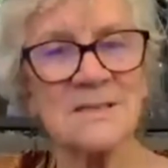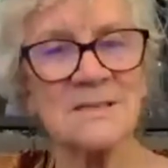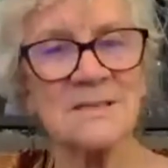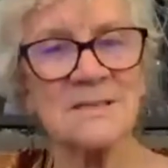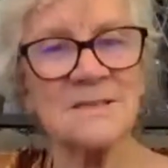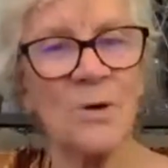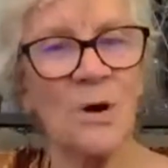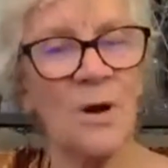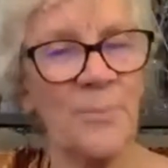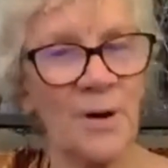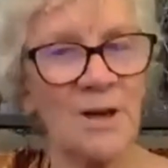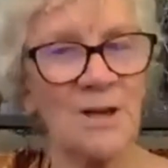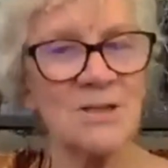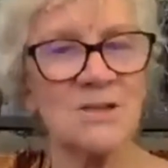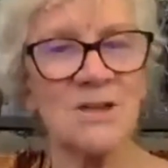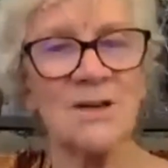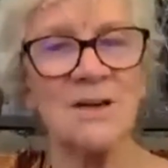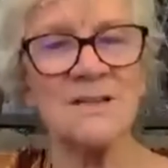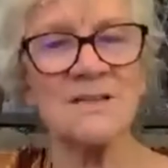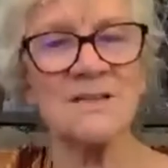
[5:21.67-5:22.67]
and so I
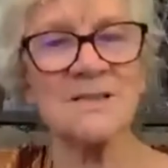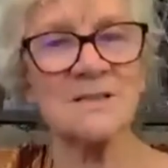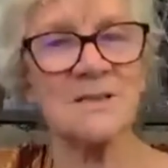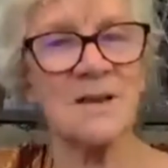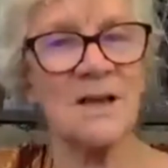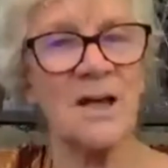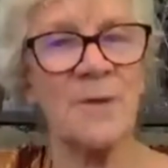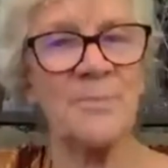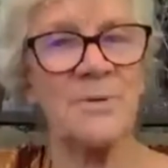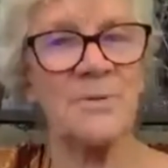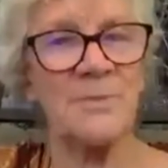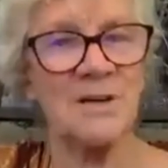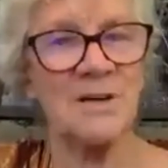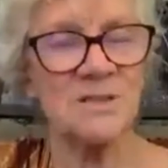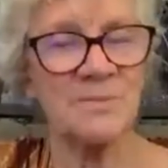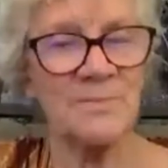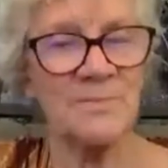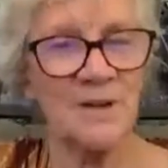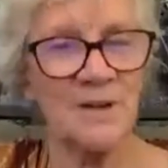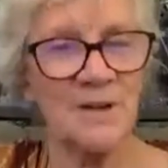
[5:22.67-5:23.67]
apologise because I open
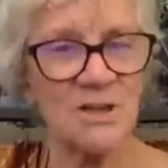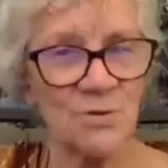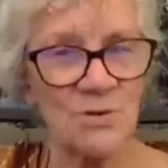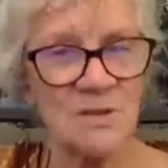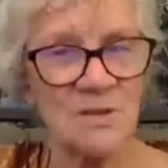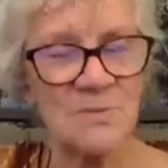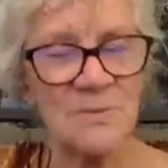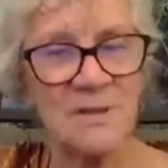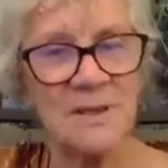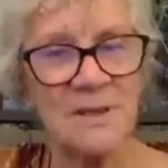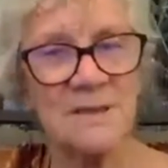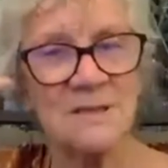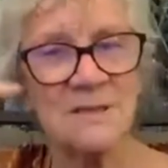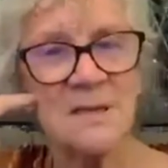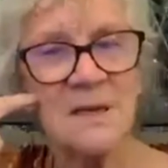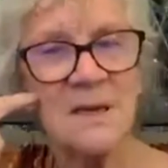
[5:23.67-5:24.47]
most of my talks with this.